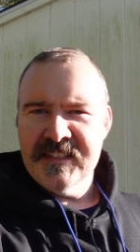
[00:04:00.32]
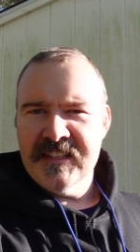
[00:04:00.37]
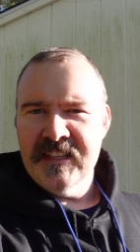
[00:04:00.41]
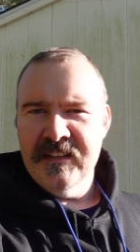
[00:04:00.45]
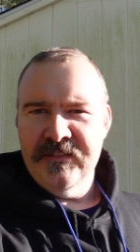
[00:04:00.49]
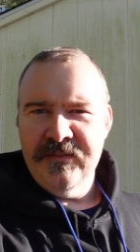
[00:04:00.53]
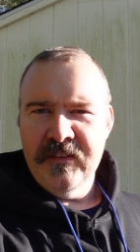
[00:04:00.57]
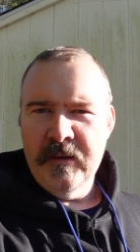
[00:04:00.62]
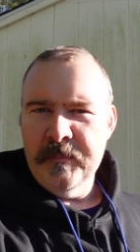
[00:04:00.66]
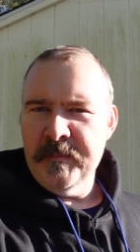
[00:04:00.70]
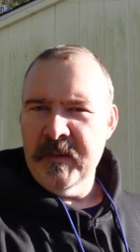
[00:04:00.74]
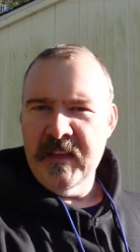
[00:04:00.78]

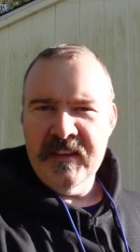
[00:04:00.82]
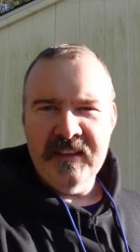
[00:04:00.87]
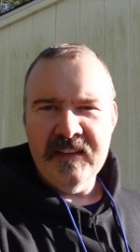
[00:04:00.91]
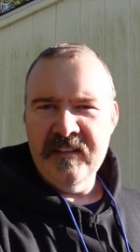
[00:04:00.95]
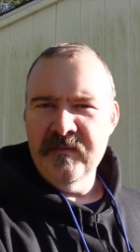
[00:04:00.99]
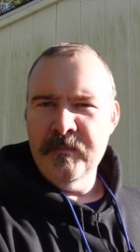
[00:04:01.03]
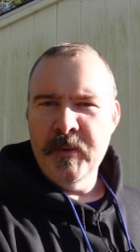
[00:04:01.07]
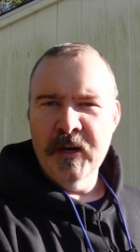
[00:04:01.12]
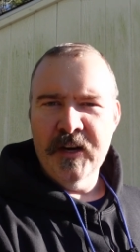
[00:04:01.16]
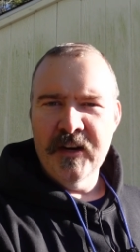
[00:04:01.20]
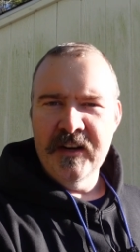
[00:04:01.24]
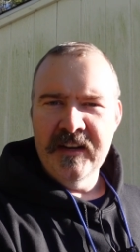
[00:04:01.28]
stuff up that
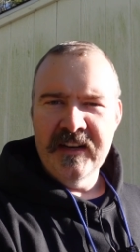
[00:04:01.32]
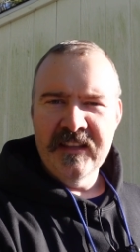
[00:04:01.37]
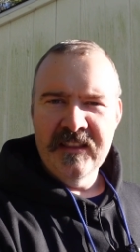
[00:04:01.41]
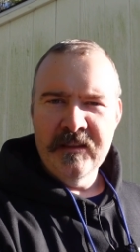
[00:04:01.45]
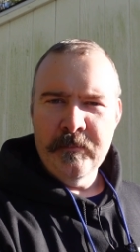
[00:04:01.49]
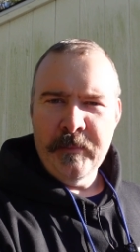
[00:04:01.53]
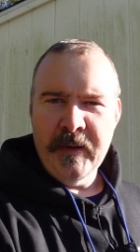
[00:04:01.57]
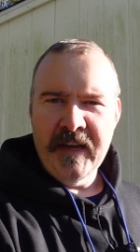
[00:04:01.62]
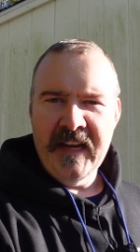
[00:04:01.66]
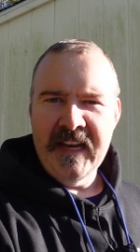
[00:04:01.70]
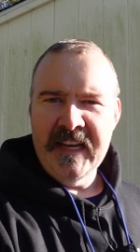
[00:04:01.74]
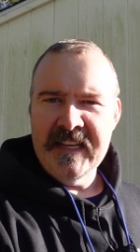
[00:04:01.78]
they've buried in
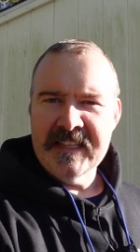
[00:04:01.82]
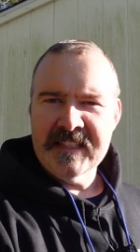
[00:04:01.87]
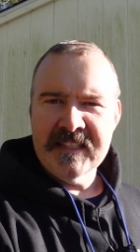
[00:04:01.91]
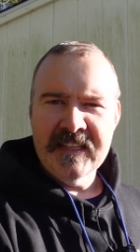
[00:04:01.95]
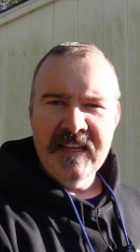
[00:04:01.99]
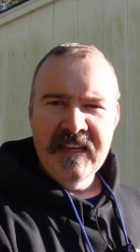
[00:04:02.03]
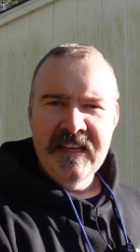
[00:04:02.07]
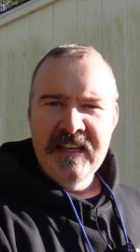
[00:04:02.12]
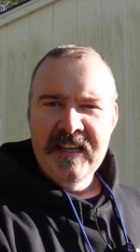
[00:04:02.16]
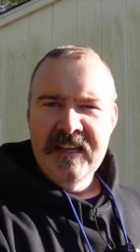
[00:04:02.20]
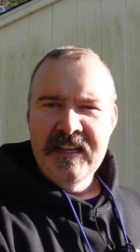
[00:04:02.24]
the past.